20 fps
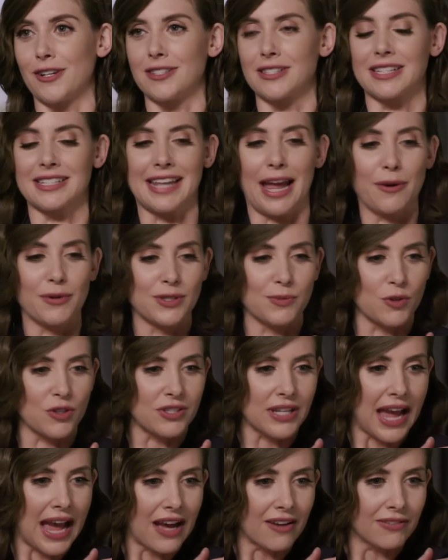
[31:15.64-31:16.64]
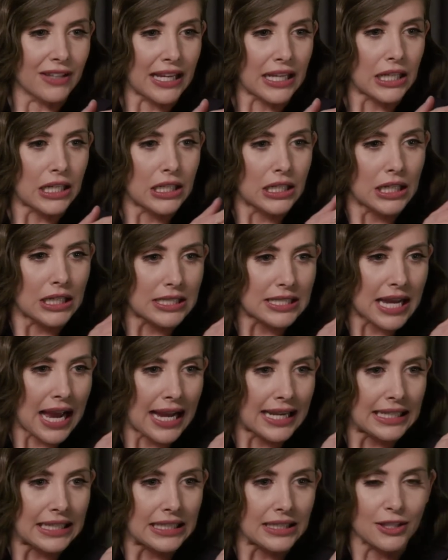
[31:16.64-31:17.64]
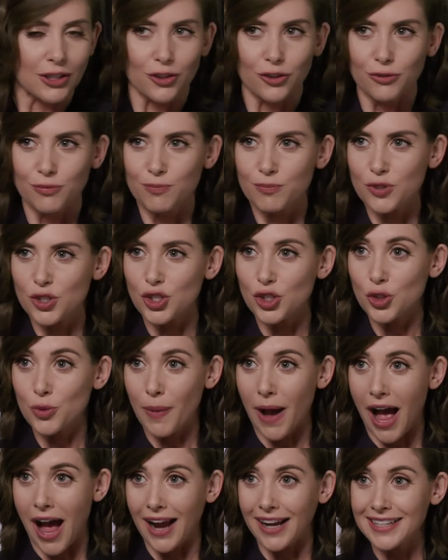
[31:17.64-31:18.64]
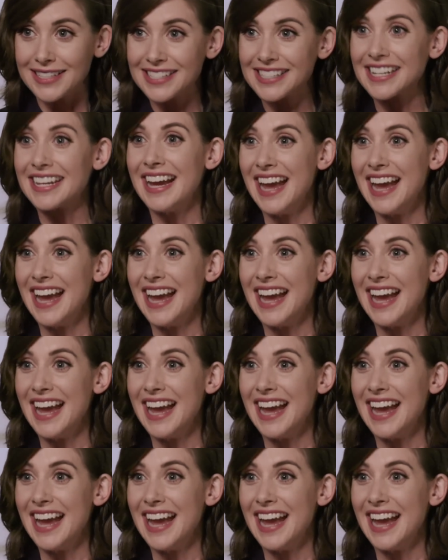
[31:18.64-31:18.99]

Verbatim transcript: Artist, because I was supposed to have like a tiny little shoebox,